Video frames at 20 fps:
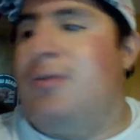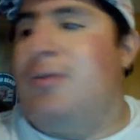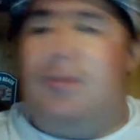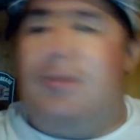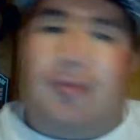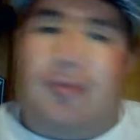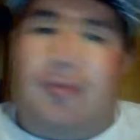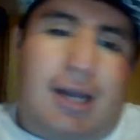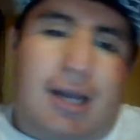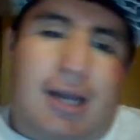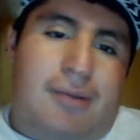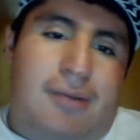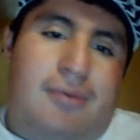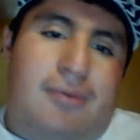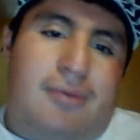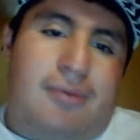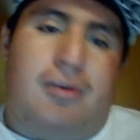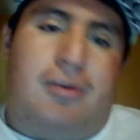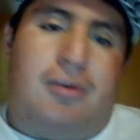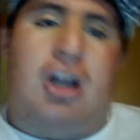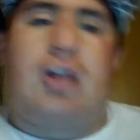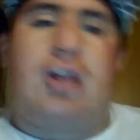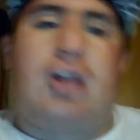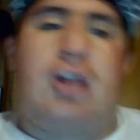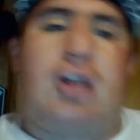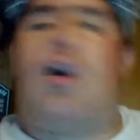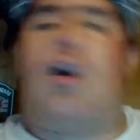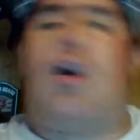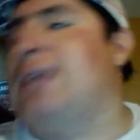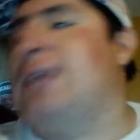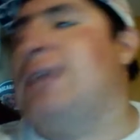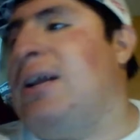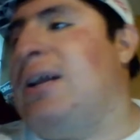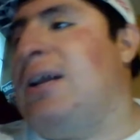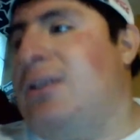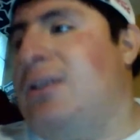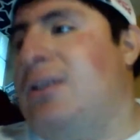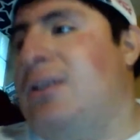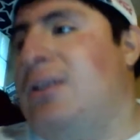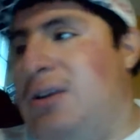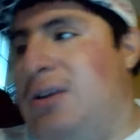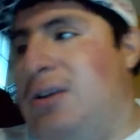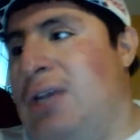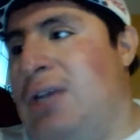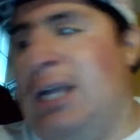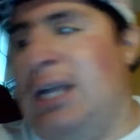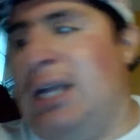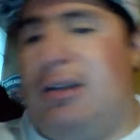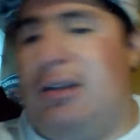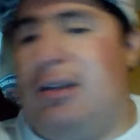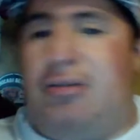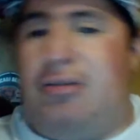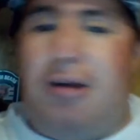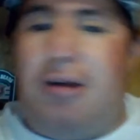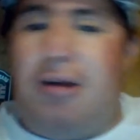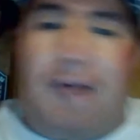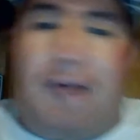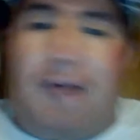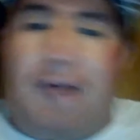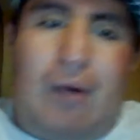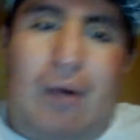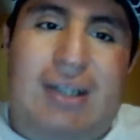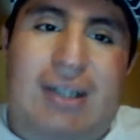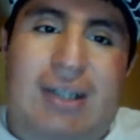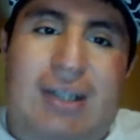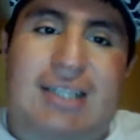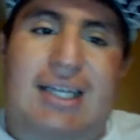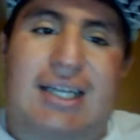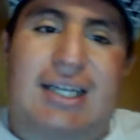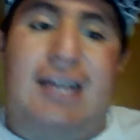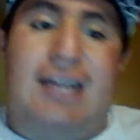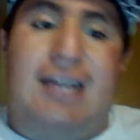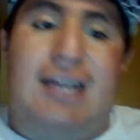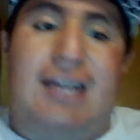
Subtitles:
Right? Konecko comes in, he hit the 2-5 White Sox again.